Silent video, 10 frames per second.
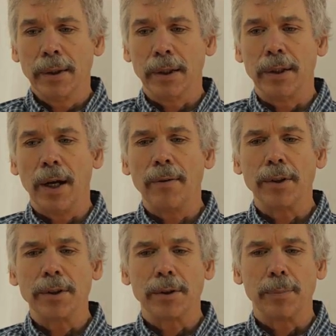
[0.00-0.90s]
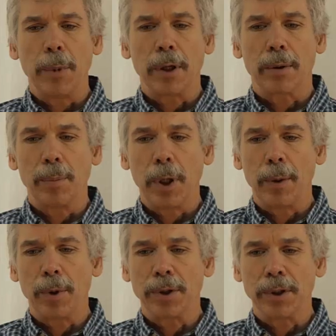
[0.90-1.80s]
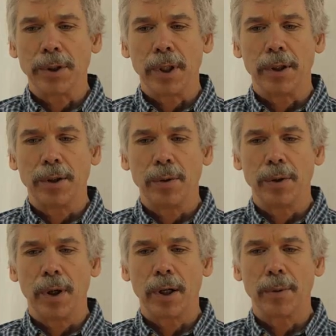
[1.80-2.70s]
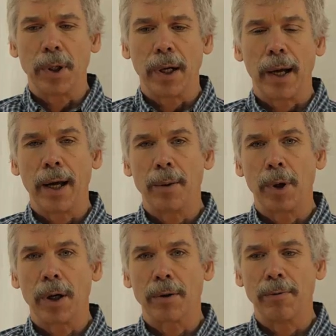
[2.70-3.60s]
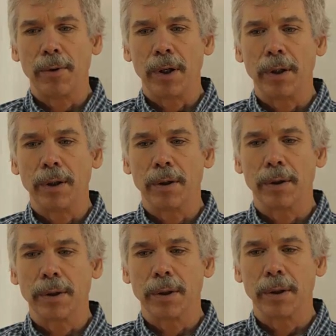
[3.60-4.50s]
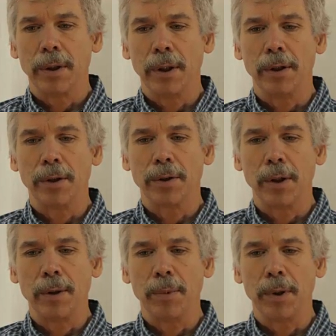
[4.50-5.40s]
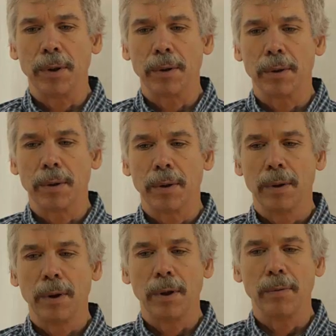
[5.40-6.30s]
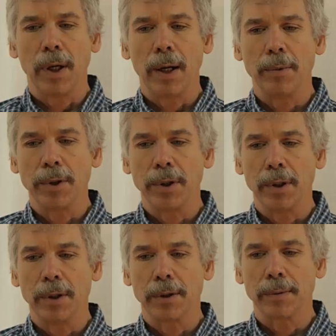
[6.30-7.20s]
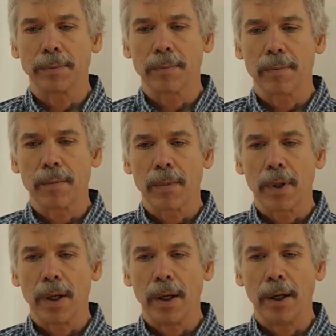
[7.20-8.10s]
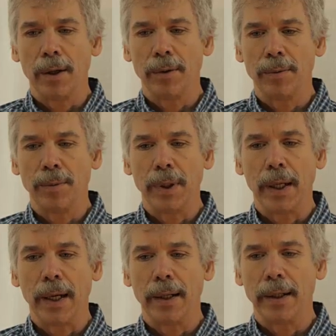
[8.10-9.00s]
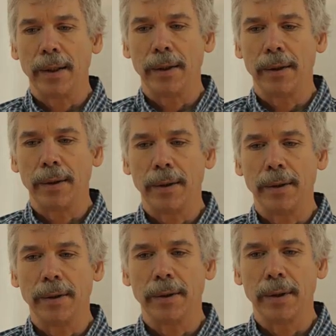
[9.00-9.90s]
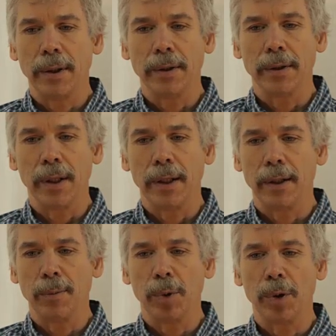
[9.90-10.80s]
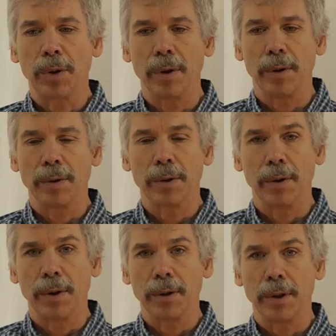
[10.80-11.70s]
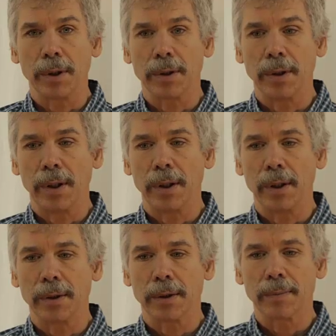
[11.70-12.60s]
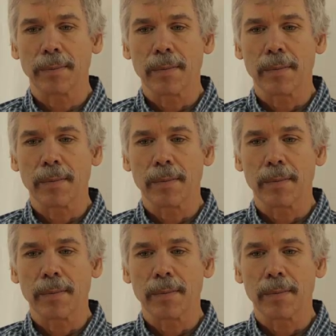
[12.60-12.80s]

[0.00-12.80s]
There's dozens of medical papers since 82 documented antibiotic failures in the treatment of Lyme disease. And with that, he's citing the bulk of those 36 studies.